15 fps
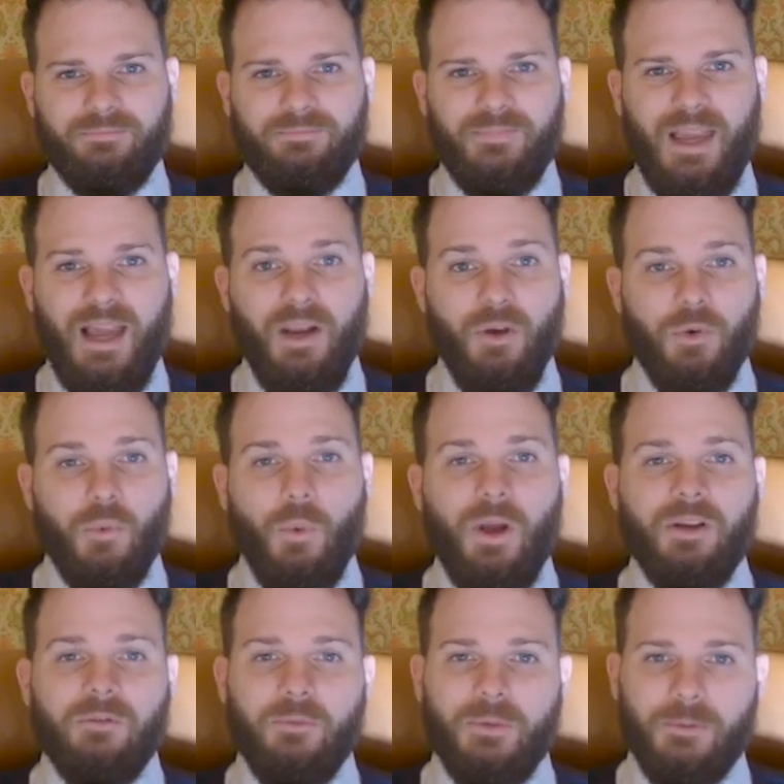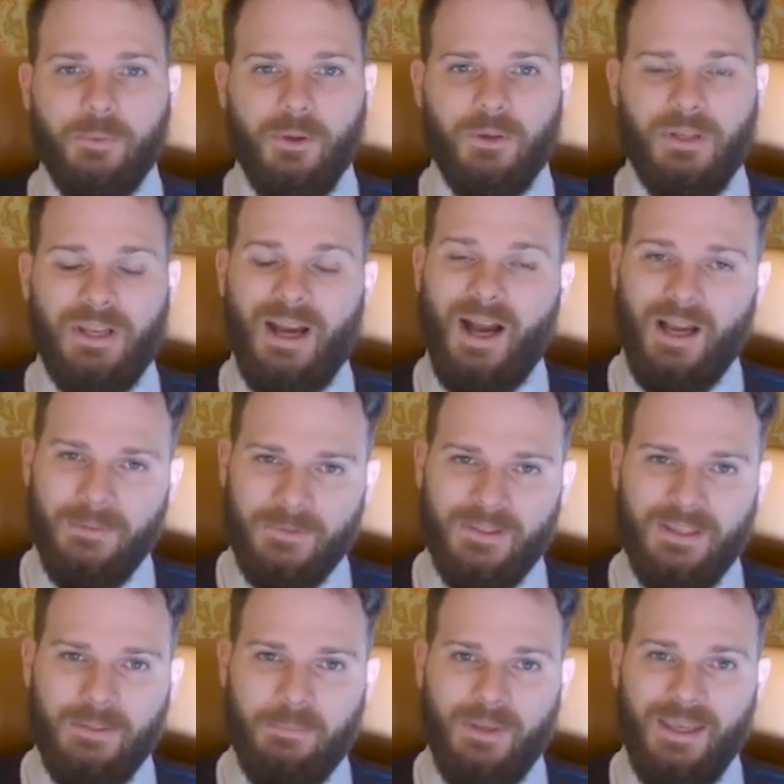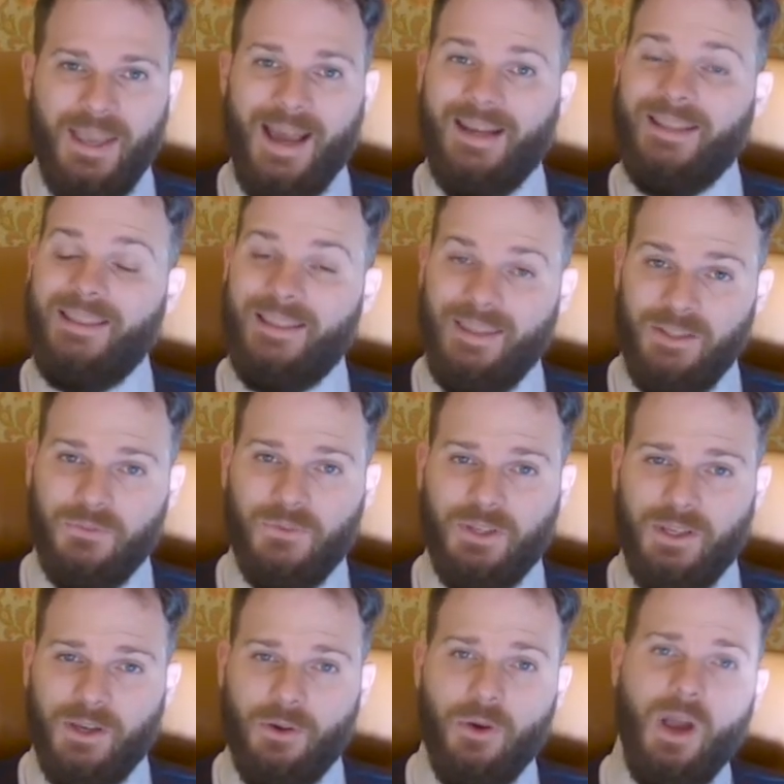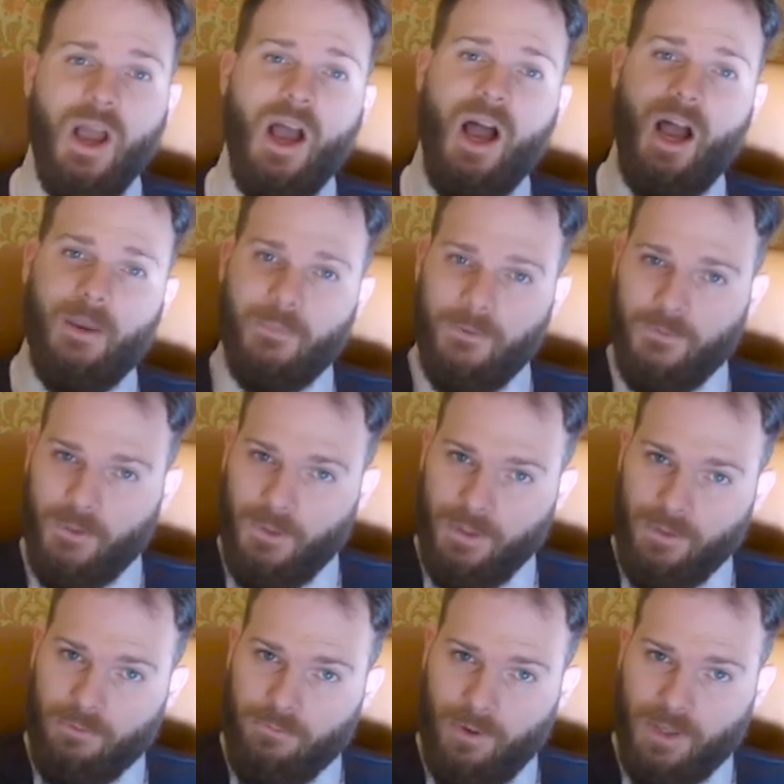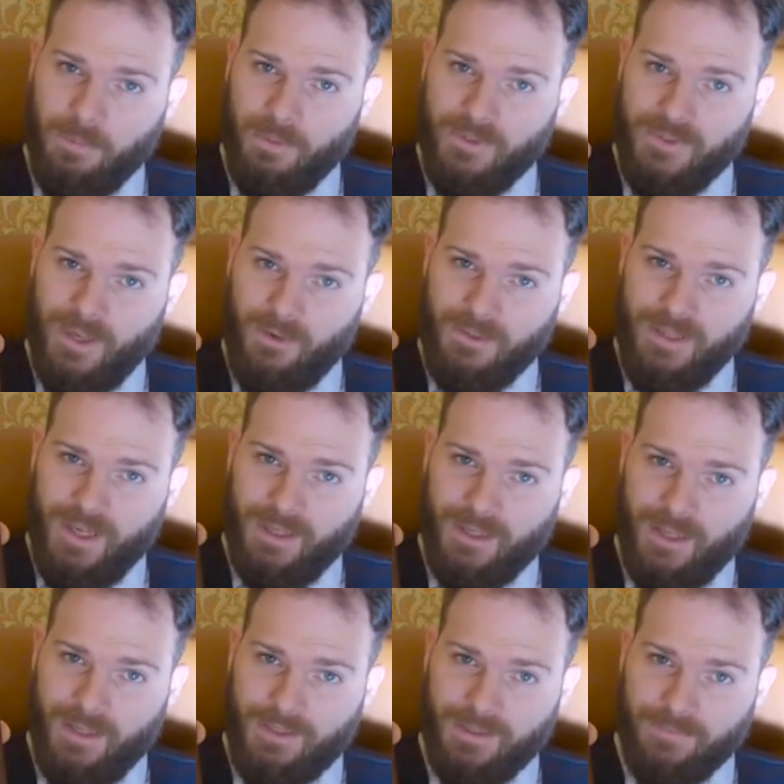Hello, welcome to Bespoke Unit. I'm CP, and in this video, I'm reviewing the Rocky Patel Decade.